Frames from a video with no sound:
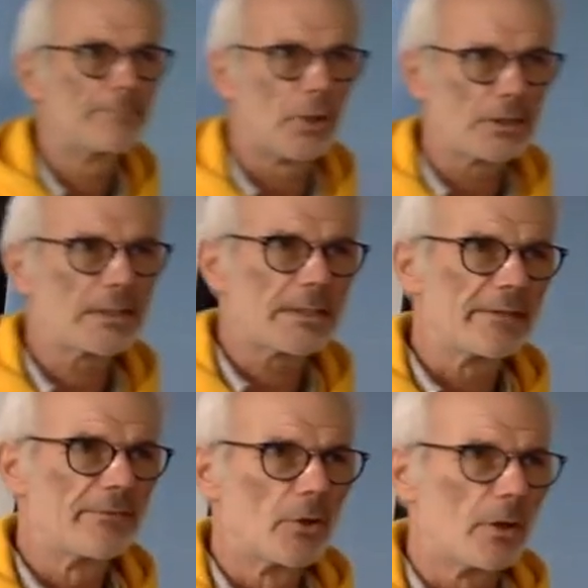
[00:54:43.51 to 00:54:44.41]

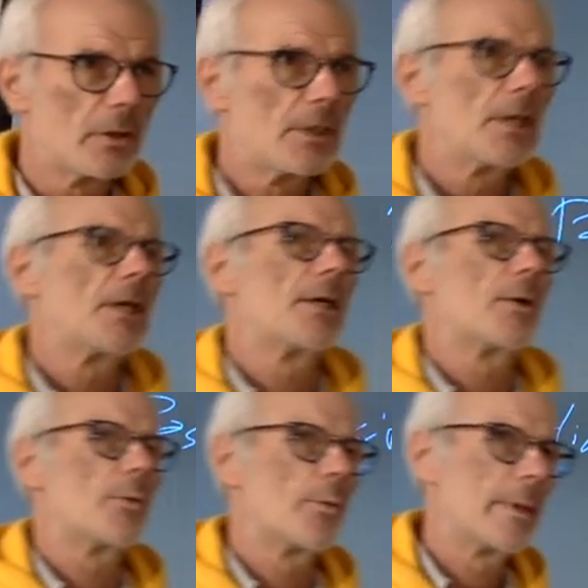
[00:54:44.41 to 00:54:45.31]
positive law.
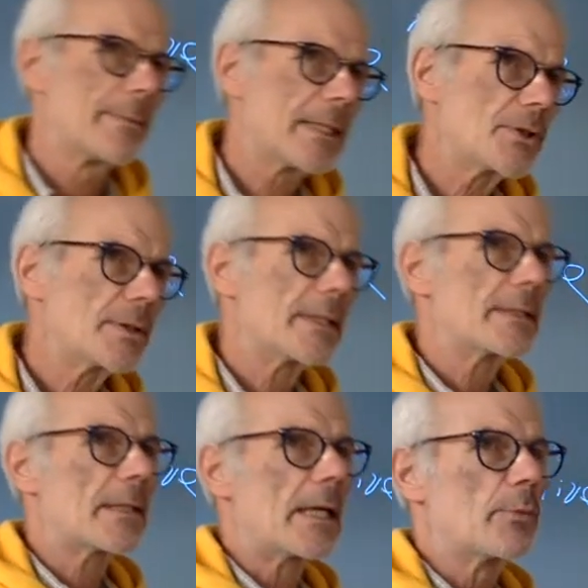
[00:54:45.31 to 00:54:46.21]
We mentioned
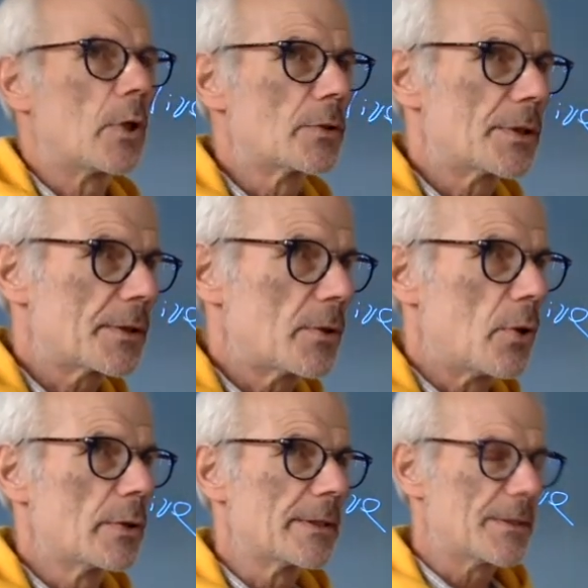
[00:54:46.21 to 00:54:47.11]
it, I won't
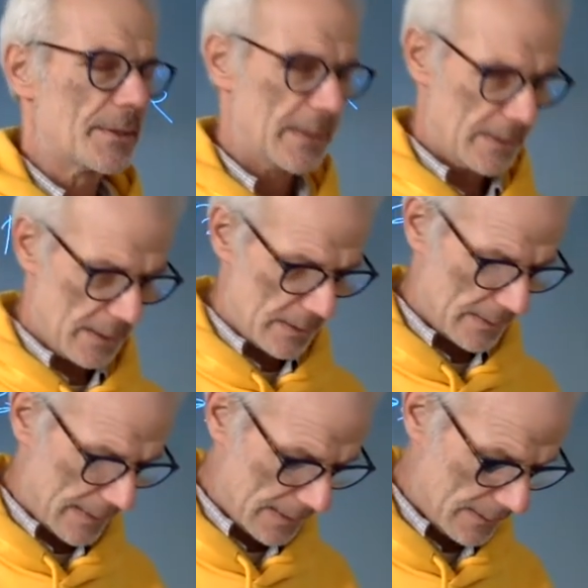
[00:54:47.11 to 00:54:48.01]
go into detail
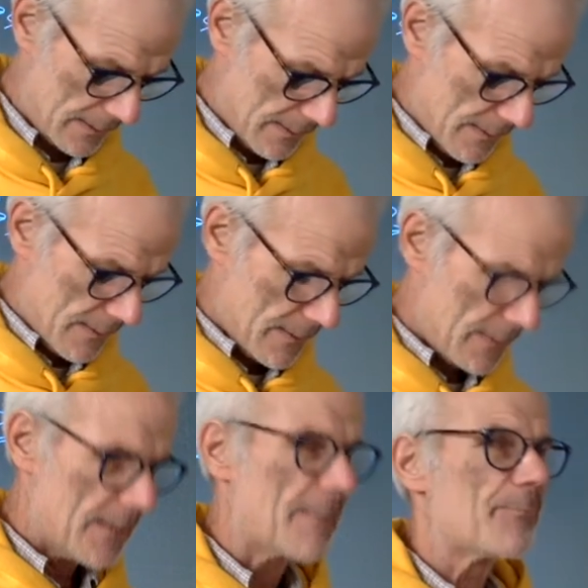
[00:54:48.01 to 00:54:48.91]
again.
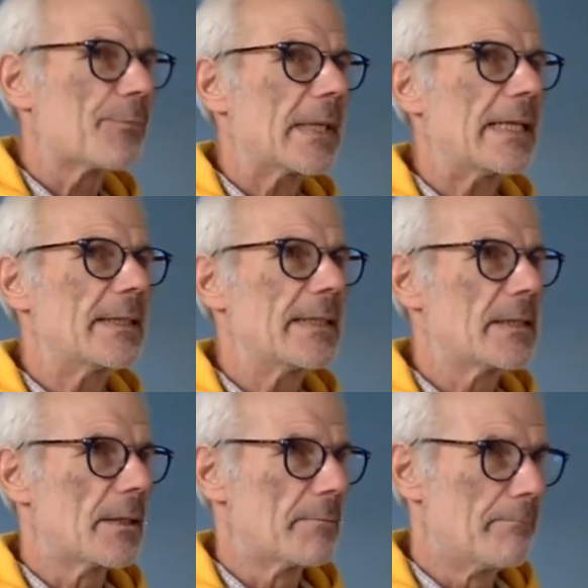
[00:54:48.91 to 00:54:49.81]
Uh, it
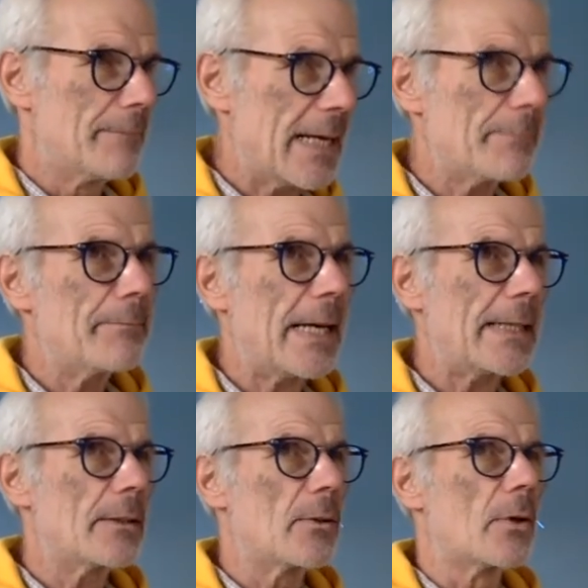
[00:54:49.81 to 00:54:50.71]
is a man
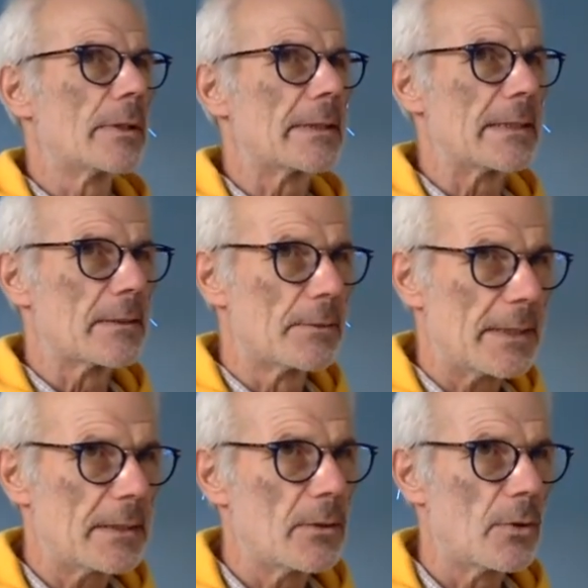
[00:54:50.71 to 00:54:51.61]
made law, it is
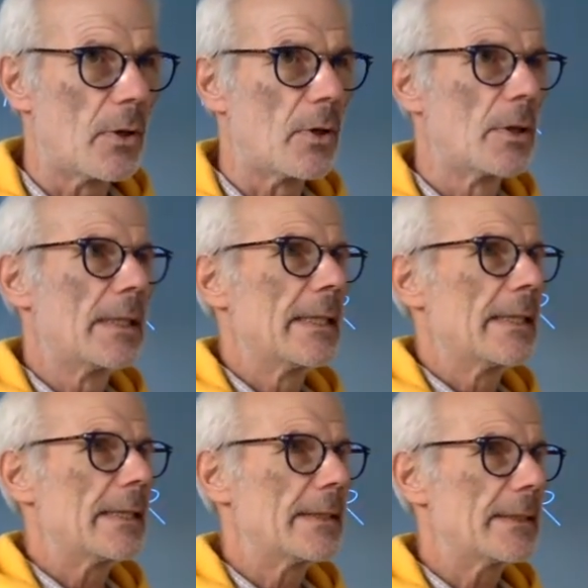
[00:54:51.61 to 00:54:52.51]
written law,
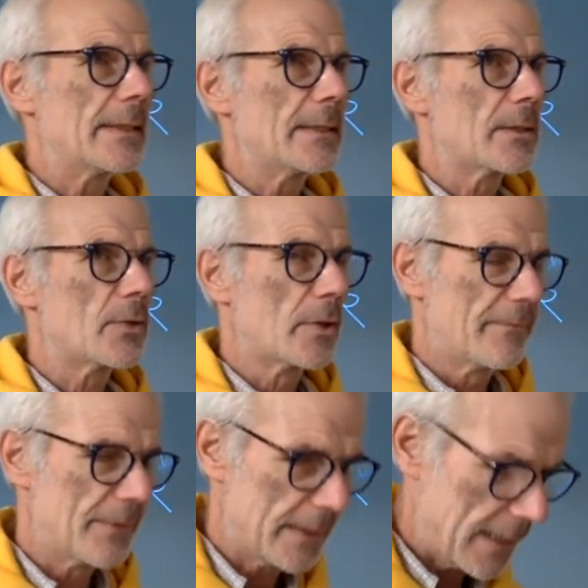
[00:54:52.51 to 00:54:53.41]
it is a
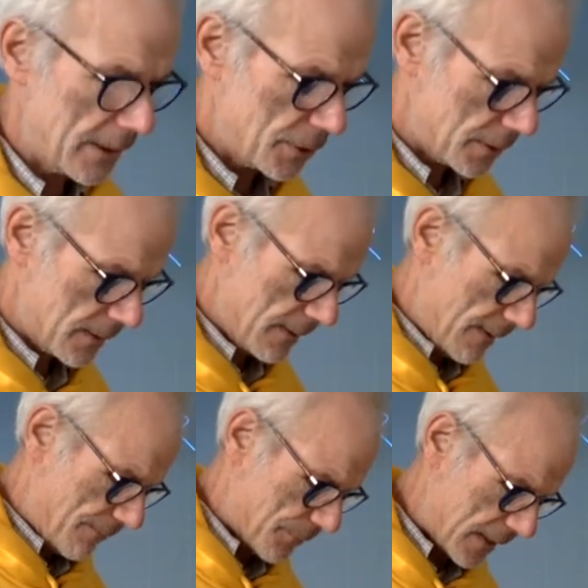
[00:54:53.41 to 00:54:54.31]
codification
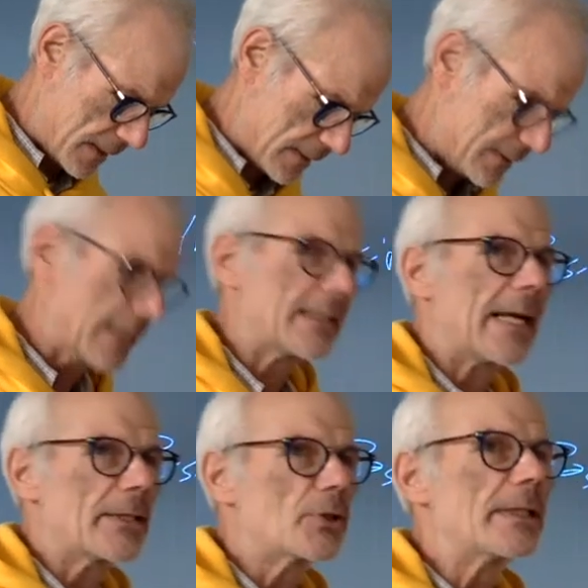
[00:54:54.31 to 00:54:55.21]
uh, that
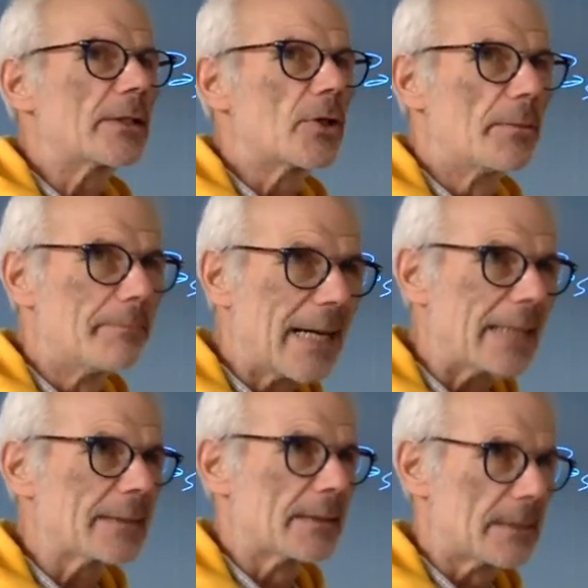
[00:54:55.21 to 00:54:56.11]
actually
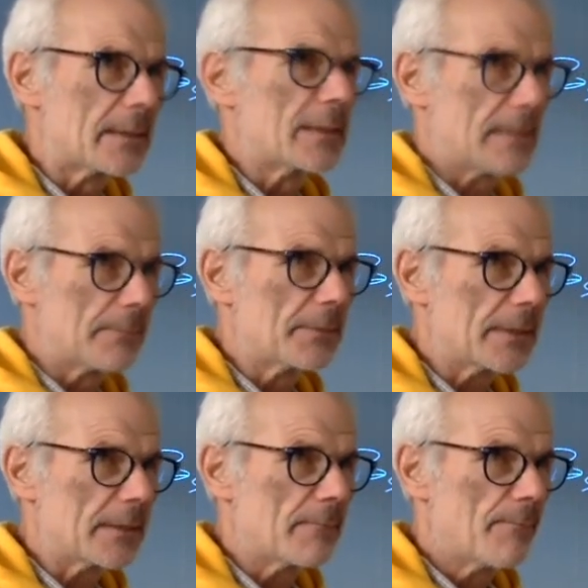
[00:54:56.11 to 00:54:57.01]
commands something.